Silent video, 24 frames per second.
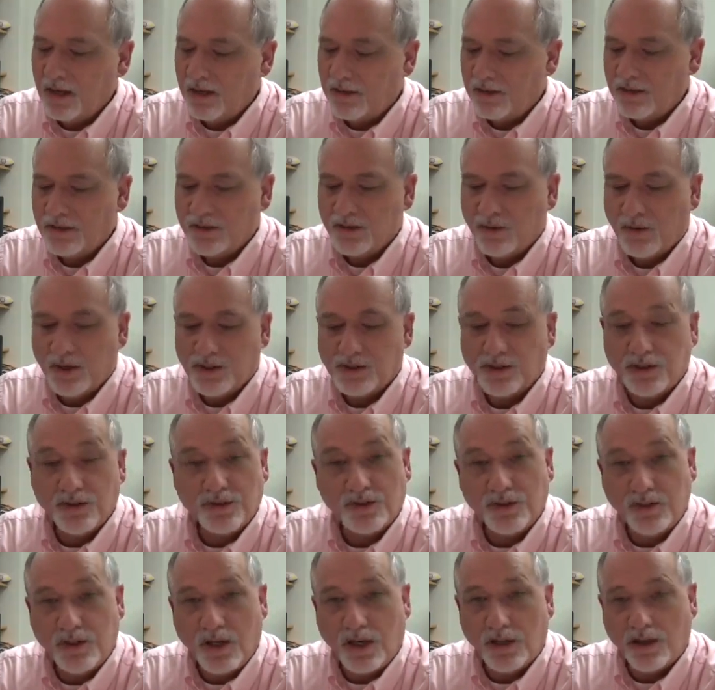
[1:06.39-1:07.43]
These
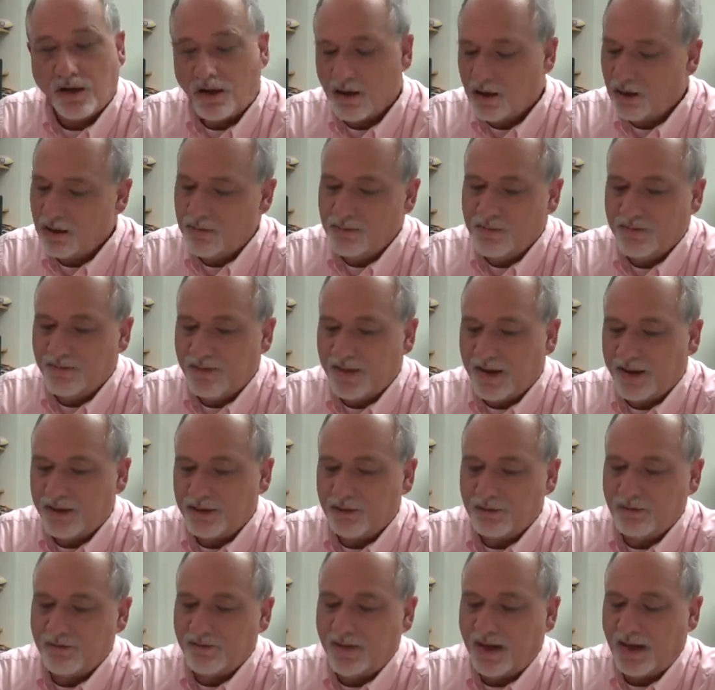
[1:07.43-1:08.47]
questions do not harm the
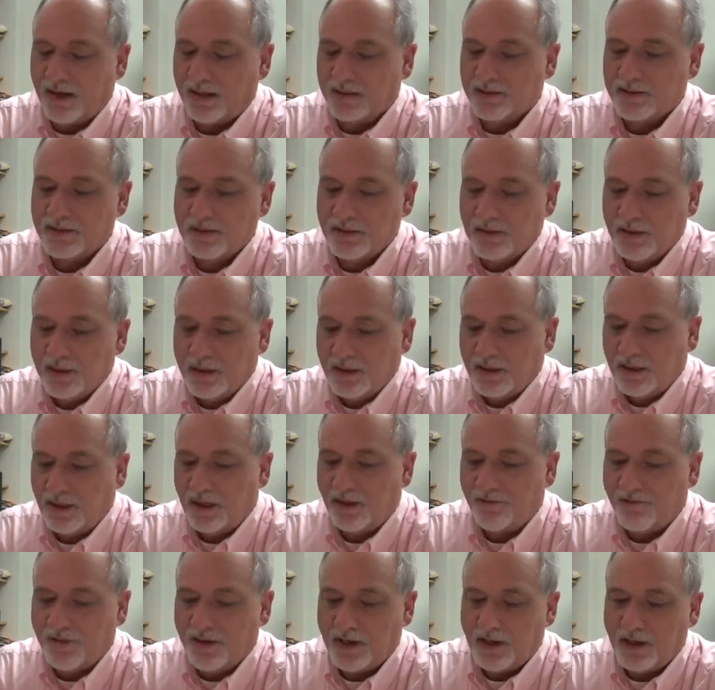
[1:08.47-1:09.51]
value of x.
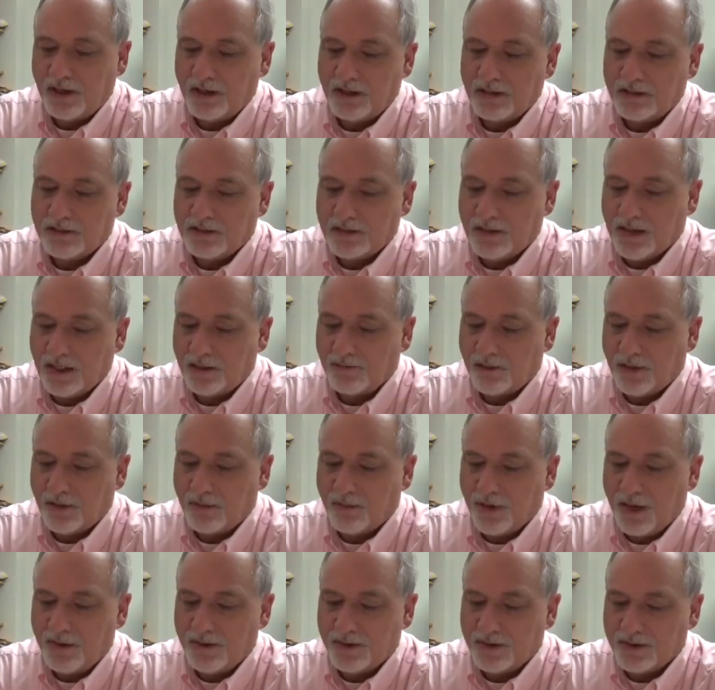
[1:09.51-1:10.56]
If it is, then we
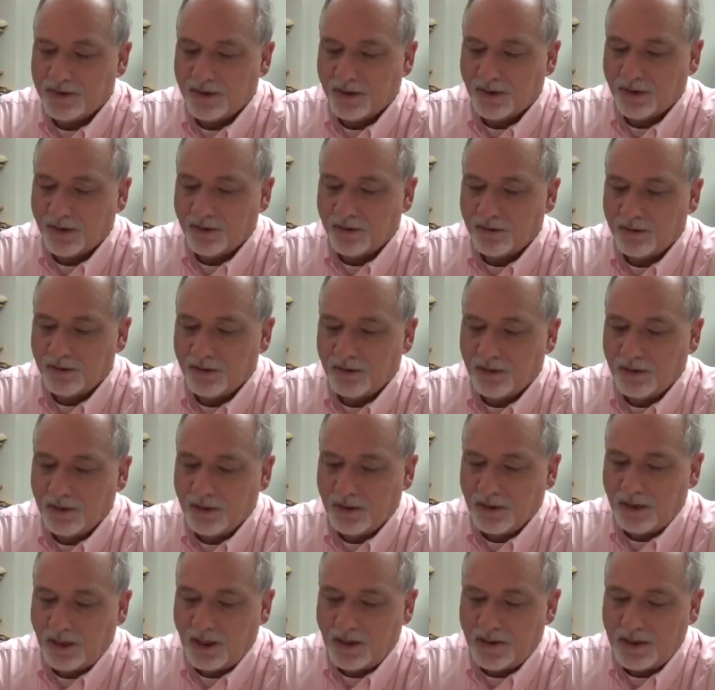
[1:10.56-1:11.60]
run this code,
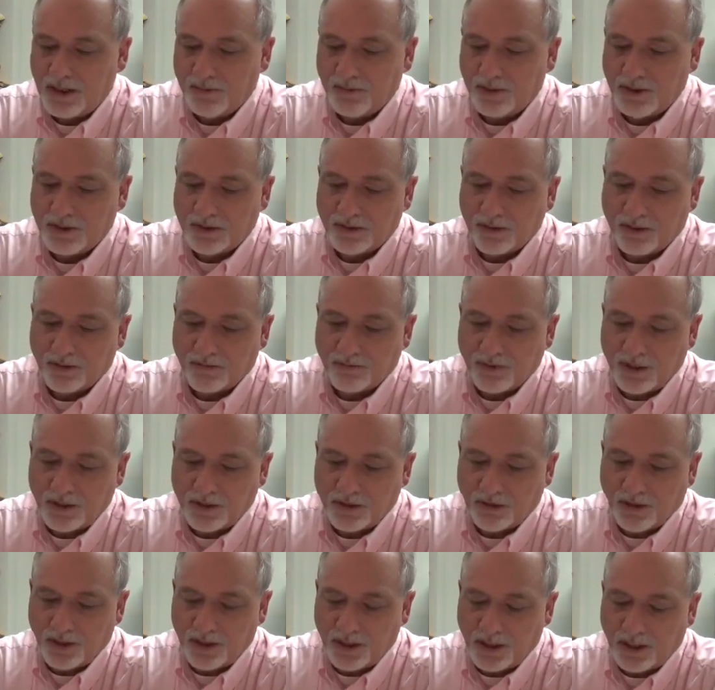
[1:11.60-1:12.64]
and then we sort of
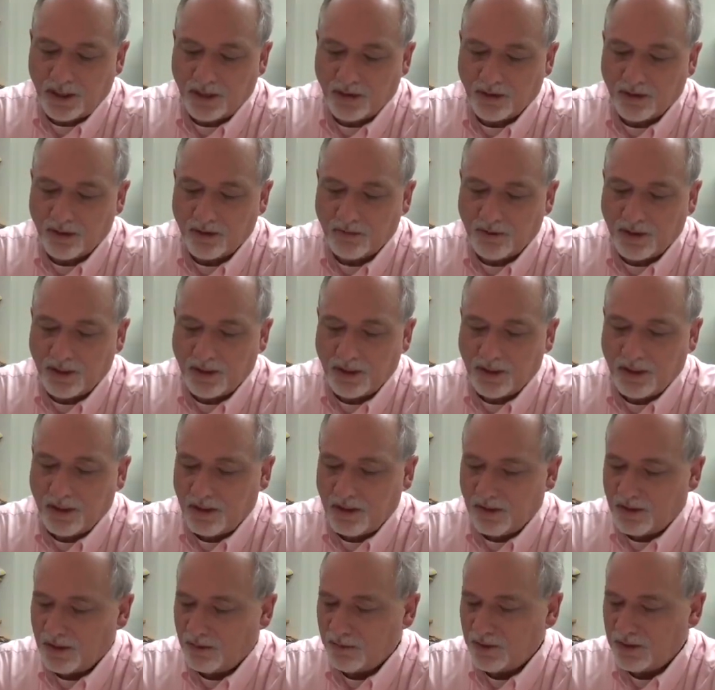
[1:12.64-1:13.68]
rejoin here, and
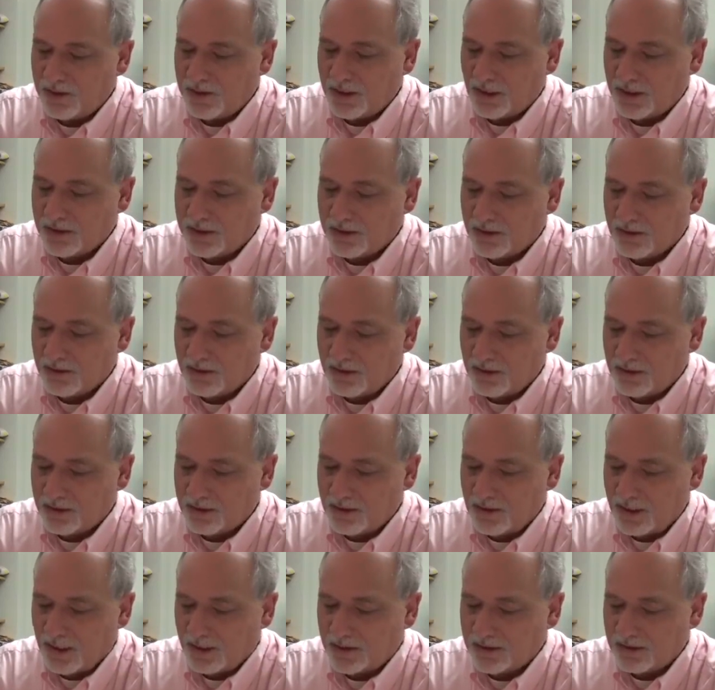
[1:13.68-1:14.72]
then we test
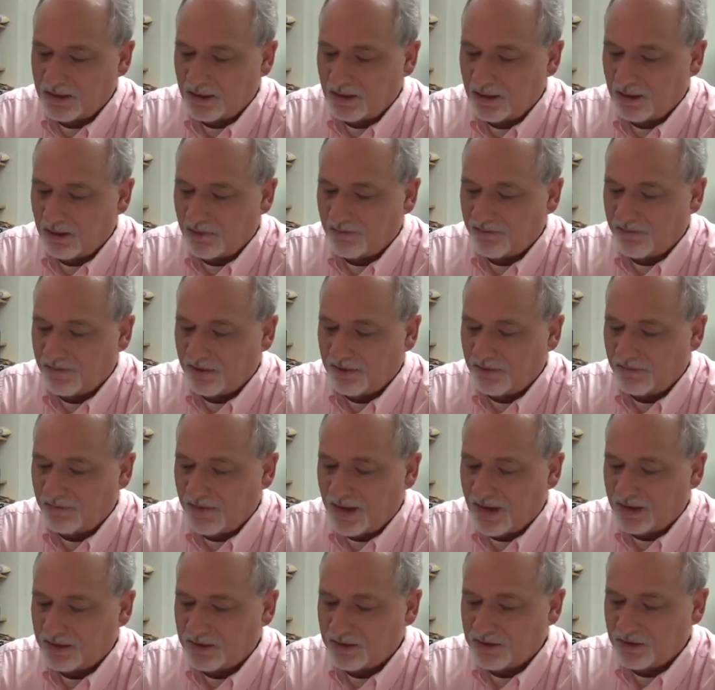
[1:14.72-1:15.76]
this next if, and if
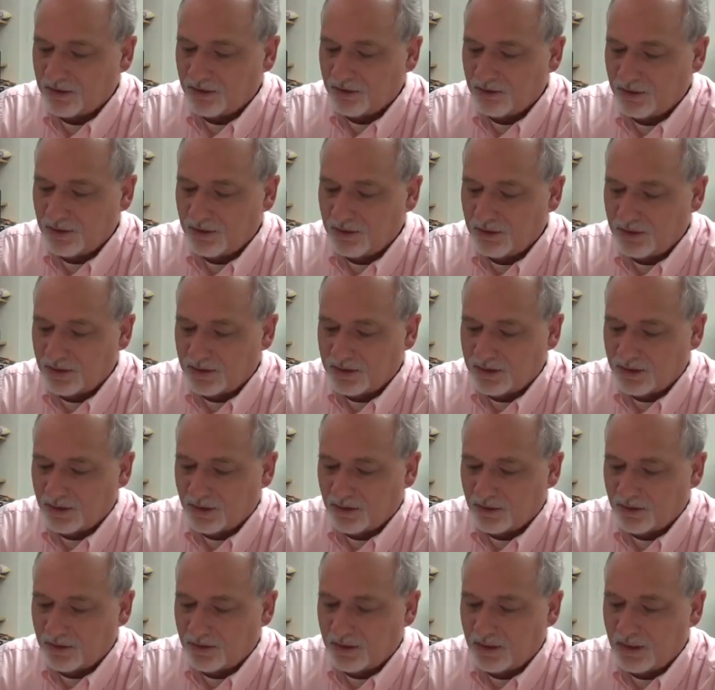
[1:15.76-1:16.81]
that's true, we do this
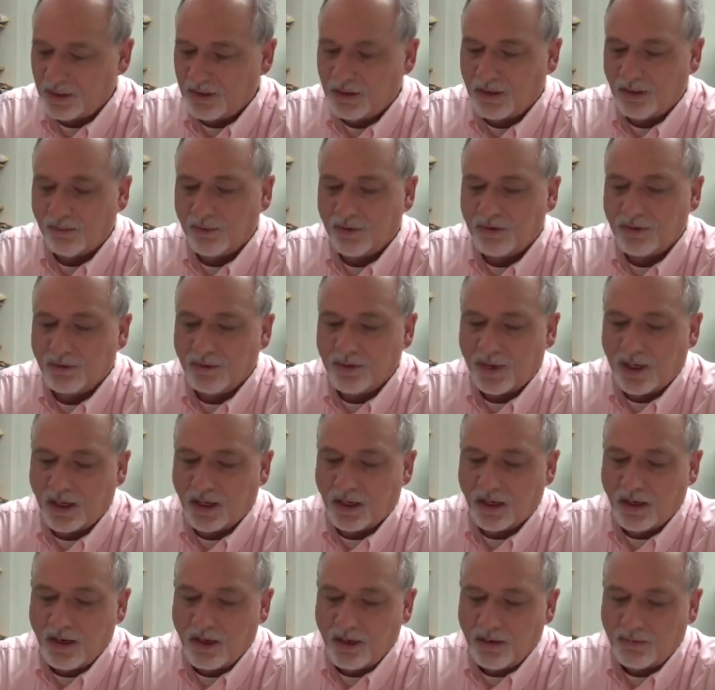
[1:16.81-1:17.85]
code, and then we do
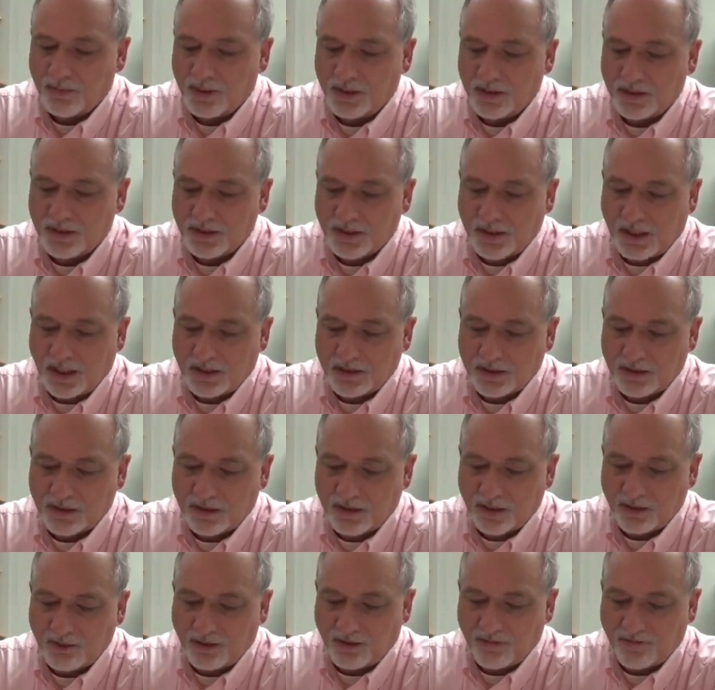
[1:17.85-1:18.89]
there. But in this case, it's
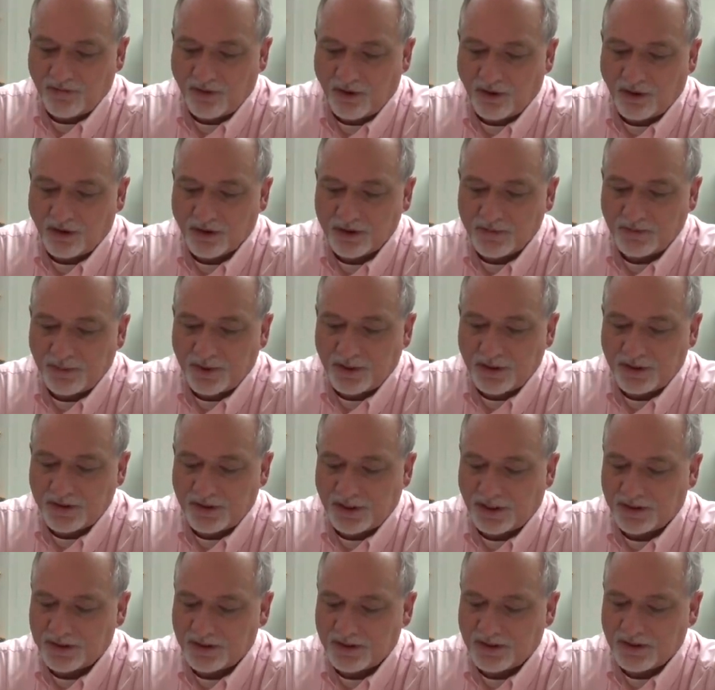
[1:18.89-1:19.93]
going to be false because
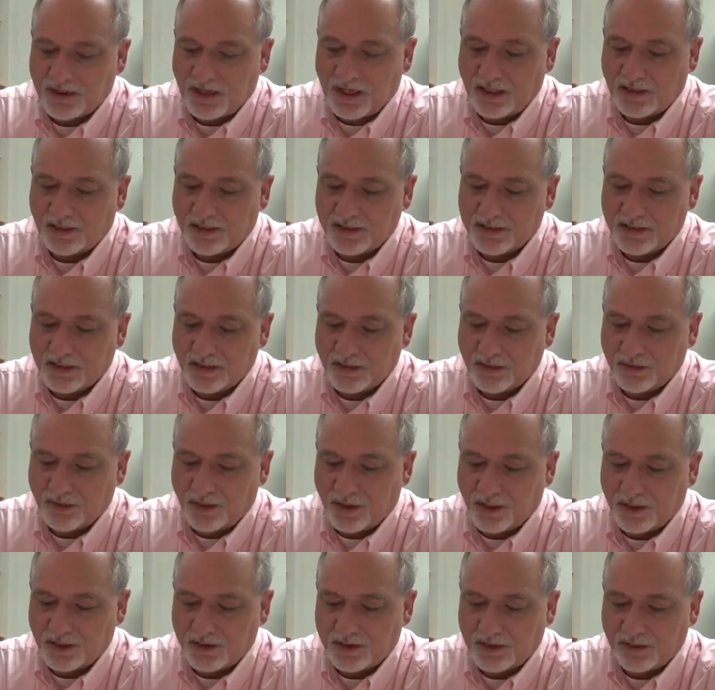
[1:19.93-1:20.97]
x is not less than
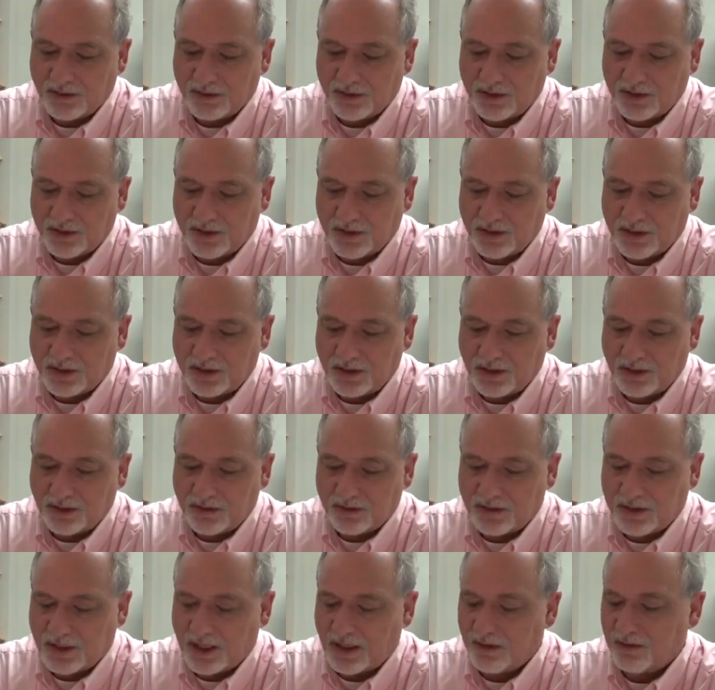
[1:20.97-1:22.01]
20, and so it just
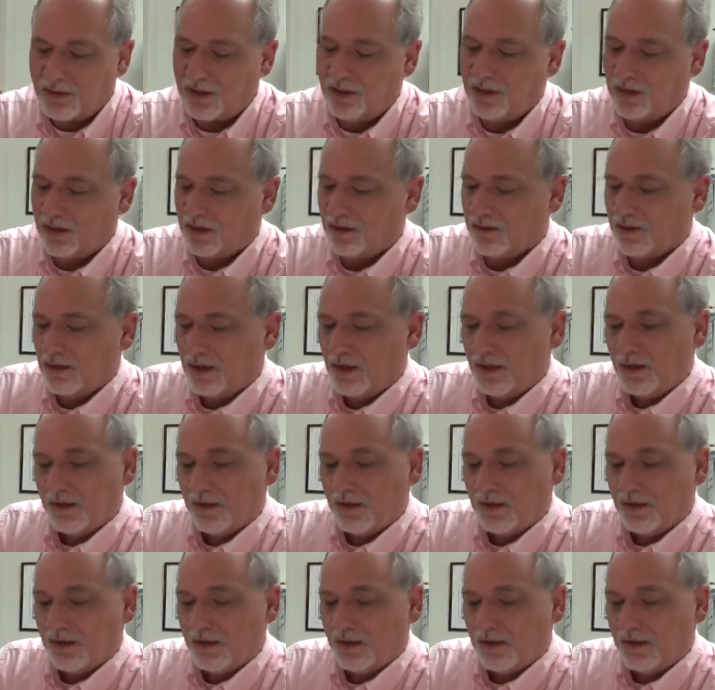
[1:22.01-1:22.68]
continues down here.